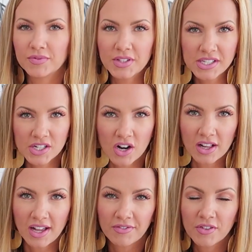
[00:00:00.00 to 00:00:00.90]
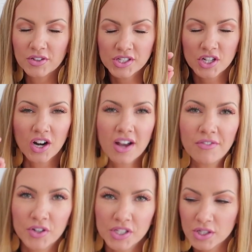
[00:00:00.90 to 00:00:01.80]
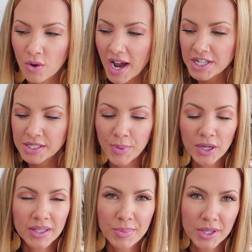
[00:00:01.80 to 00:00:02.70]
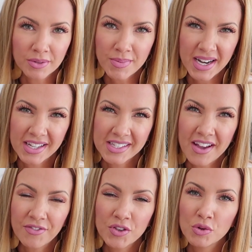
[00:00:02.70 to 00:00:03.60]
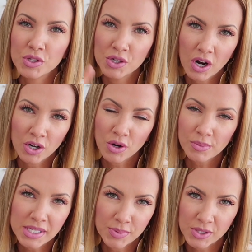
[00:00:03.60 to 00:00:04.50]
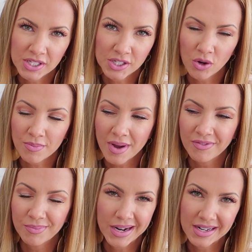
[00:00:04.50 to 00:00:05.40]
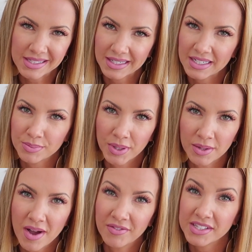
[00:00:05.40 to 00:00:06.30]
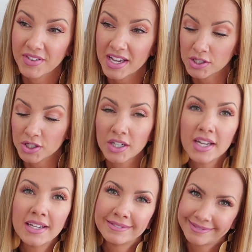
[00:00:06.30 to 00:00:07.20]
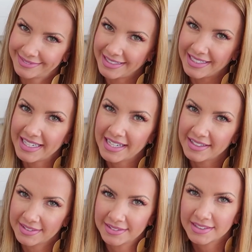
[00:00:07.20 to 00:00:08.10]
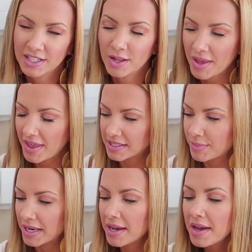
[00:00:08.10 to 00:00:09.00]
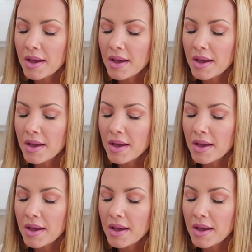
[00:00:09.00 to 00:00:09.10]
let's start off first. So I just barely peeled my nails off. You are normally supposed to soak them off, but honestly I just peel them off, it's faster. Again, it's all about that speed.